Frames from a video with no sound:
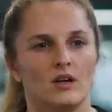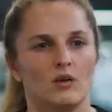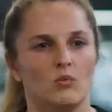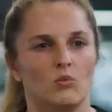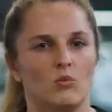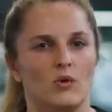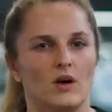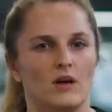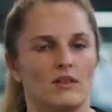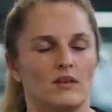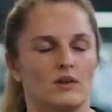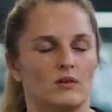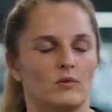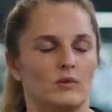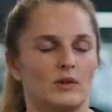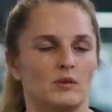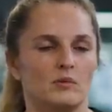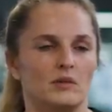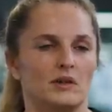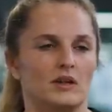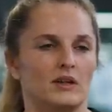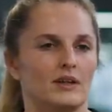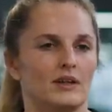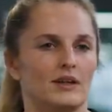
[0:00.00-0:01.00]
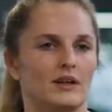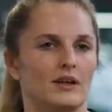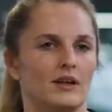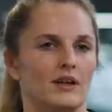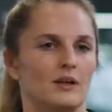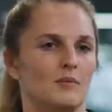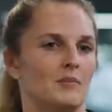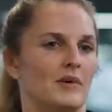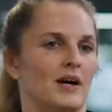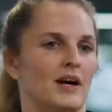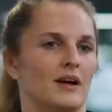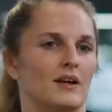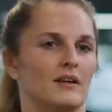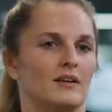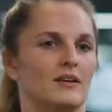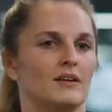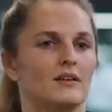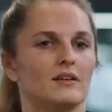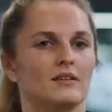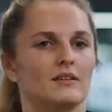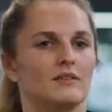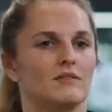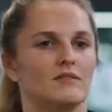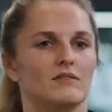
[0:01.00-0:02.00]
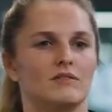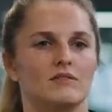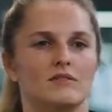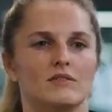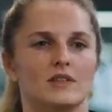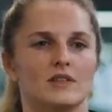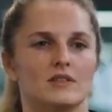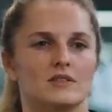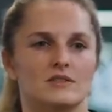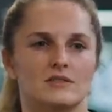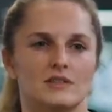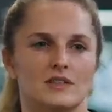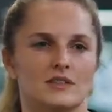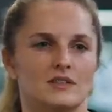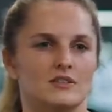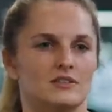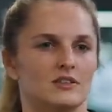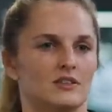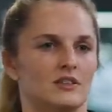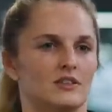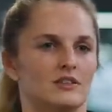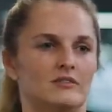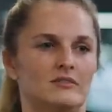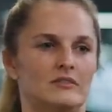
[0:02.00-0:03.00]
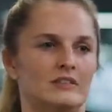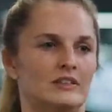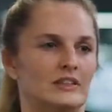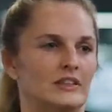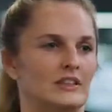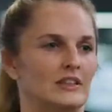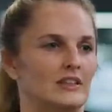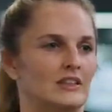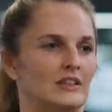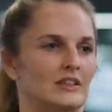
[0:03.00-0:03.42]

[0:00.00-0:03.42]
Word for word: whether we were going to get her back this season,